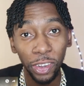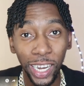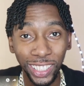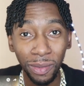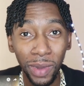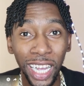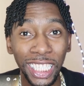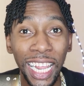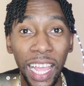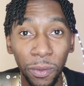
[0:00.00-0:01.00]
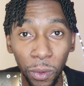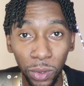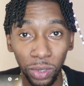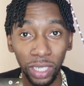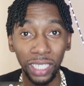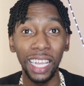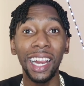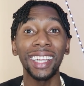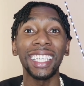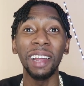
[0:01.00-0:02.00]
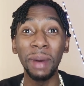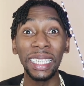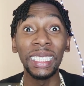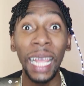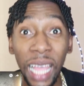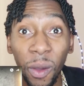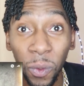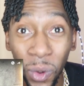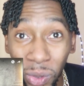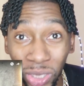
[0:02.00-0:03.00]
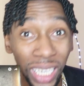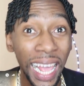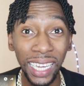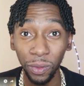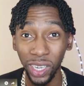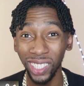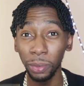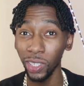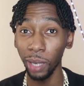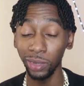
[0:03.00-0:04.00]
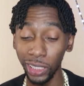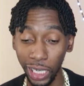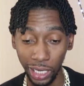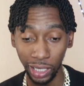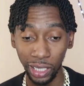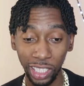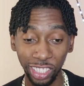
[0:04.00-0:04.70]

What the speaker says: Reaction boss, there phone. The Clash Hype Man, there phone. So like the video, subscribe to the channel.